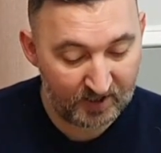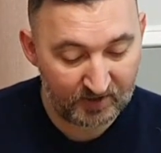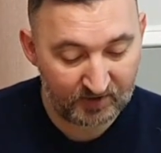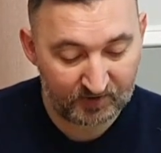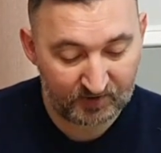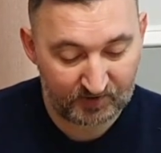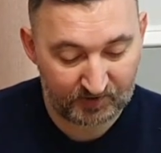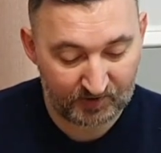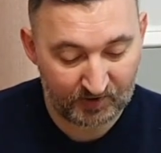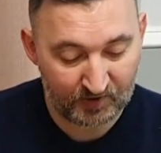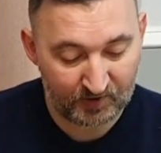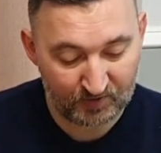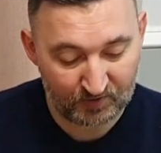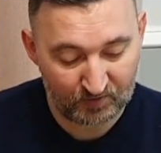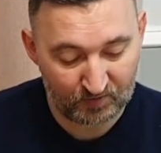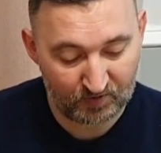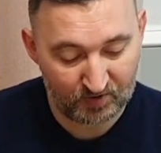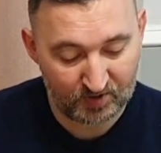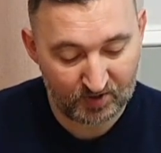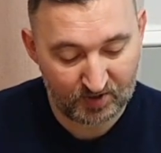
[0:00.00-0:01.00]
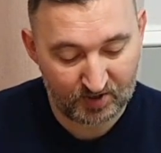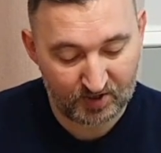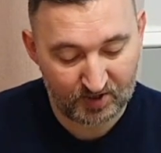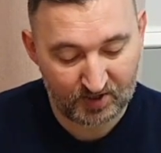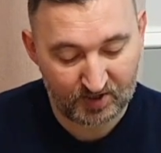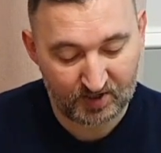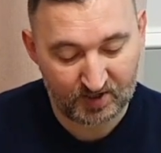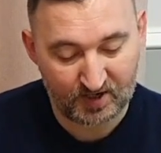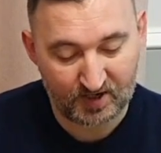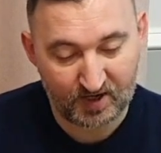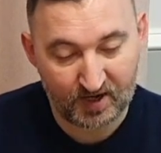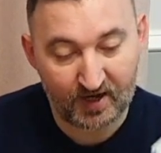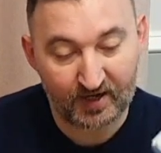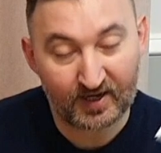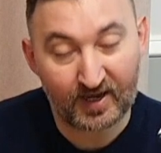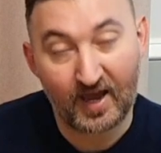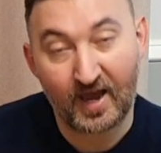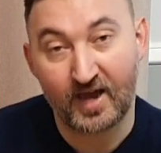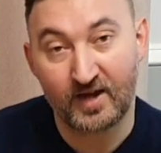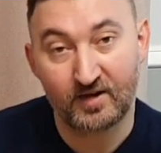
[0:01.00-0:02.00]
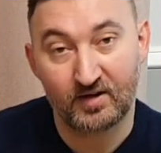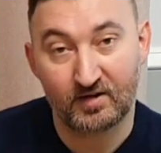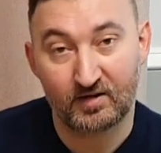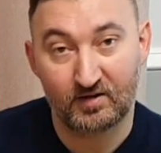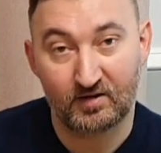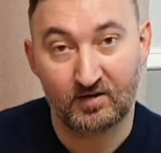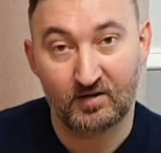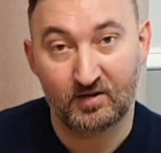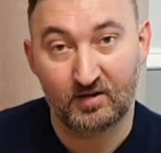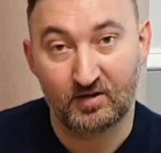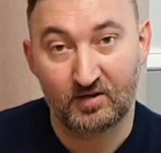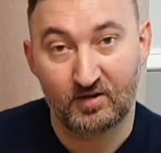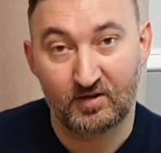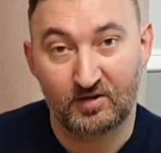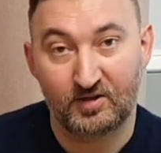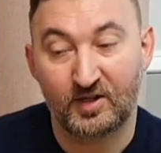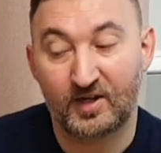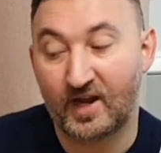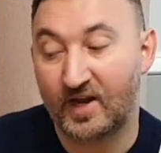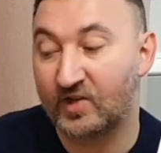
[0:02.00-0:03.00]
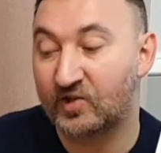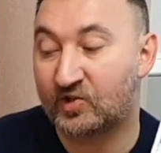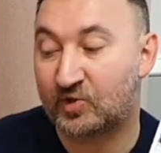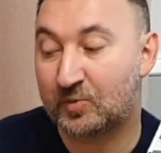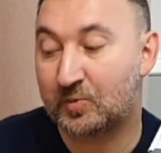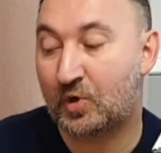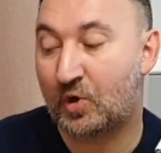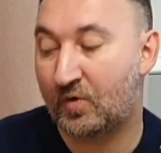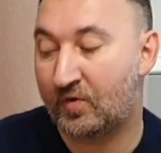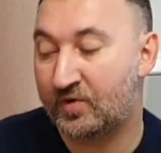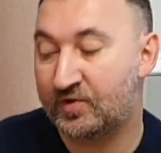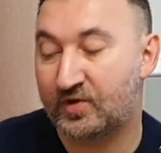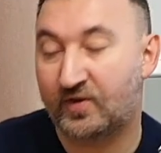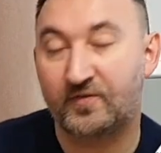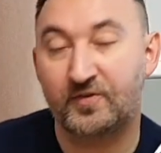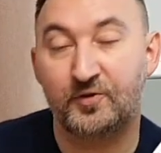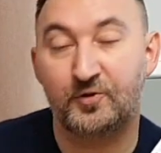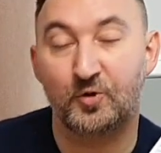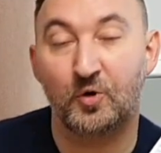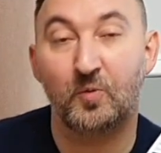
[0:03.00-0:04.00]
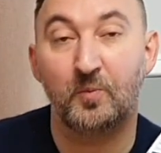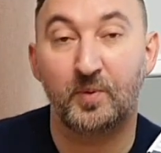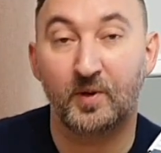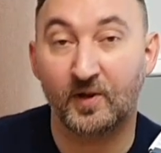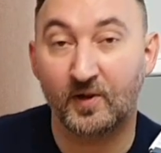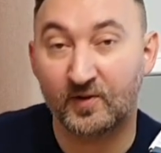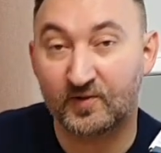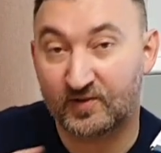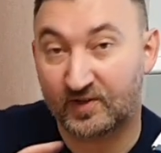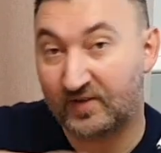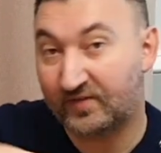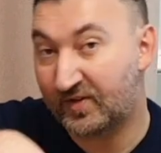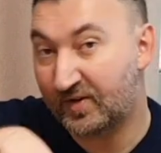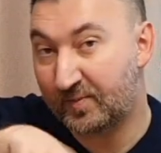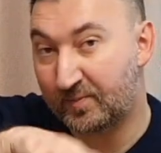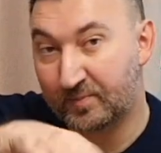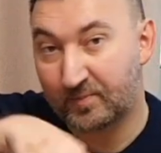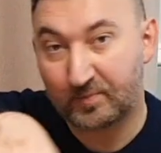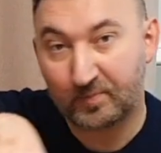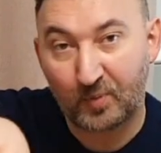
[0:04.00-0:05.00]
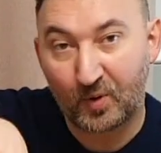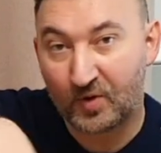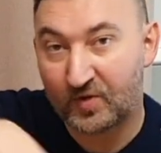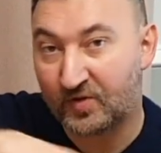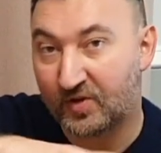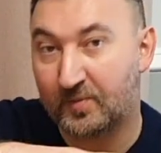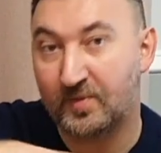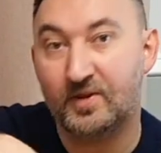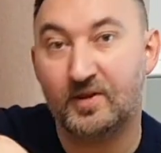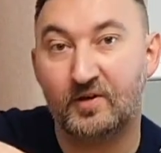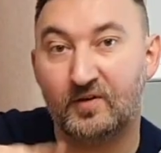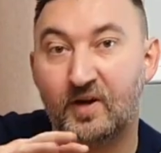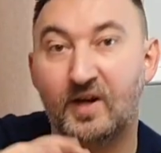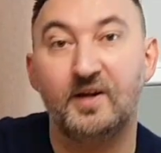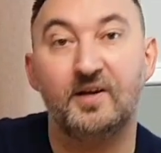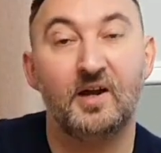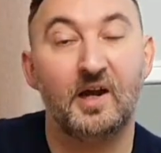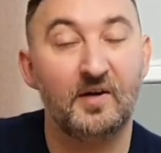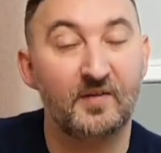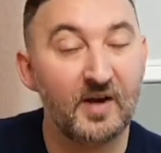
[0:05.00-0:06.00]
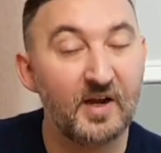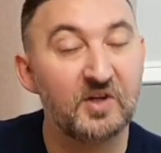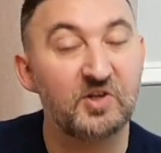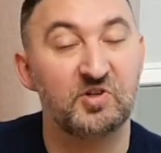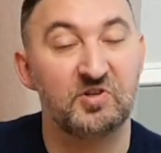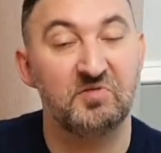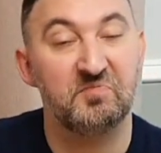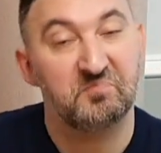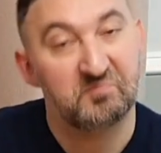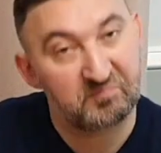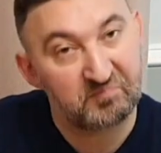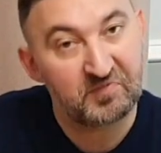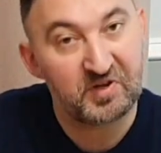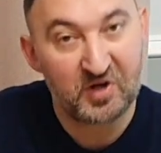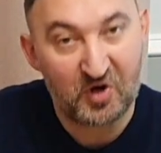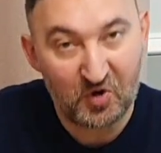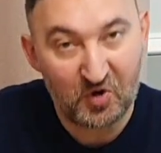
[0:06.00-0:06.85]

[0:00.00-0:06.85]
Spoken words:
So again, you're getting some current off the duck bills, and if you point them in the right direction, they